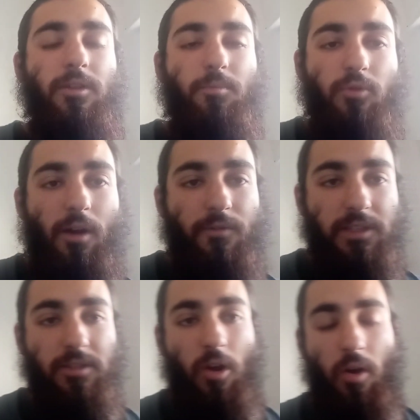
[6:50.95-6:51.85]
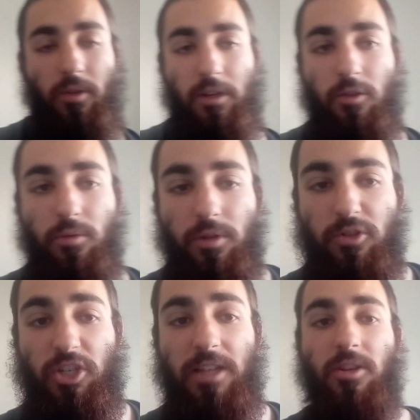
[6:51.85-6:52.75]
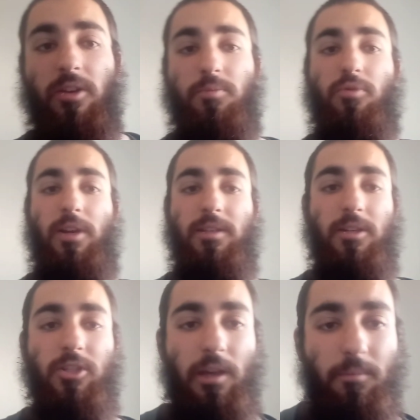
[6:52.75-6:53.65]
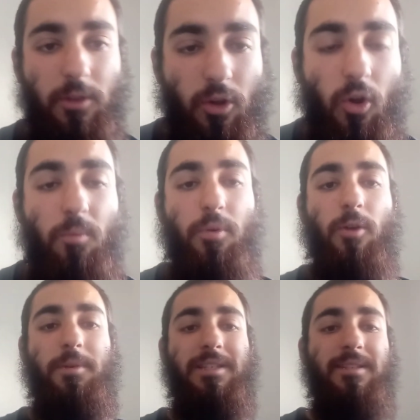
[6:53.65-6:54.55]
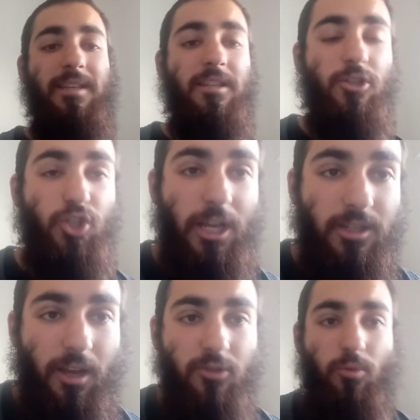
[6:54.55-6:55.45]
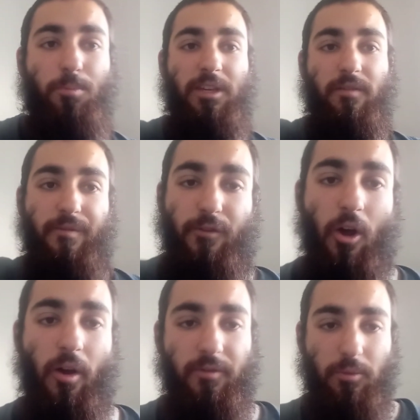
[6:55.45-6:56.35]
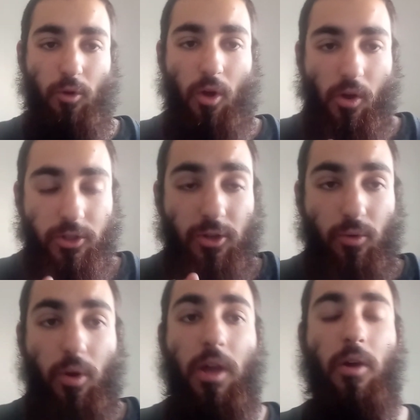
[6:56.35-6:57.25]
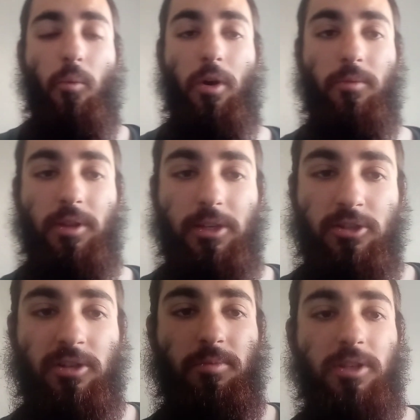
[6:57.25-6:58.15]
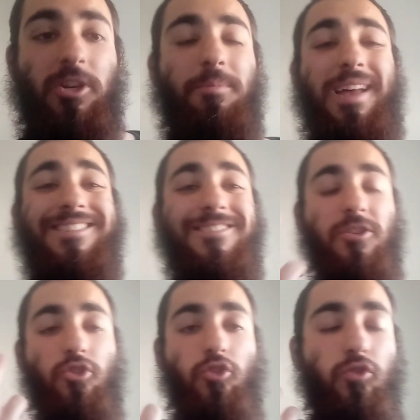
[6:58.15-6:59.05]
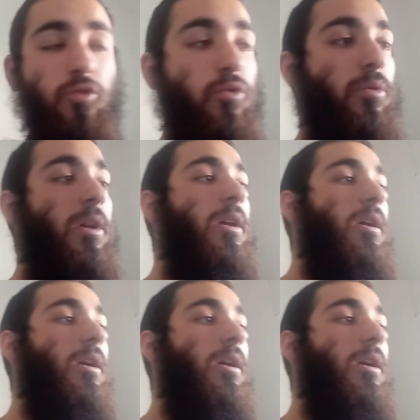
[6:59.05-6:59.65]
the prophecies all include the Gentiles praising Hashem. The whole purpose is that the Gentiles will be involved and will also want a relationship with Hashem. That's the true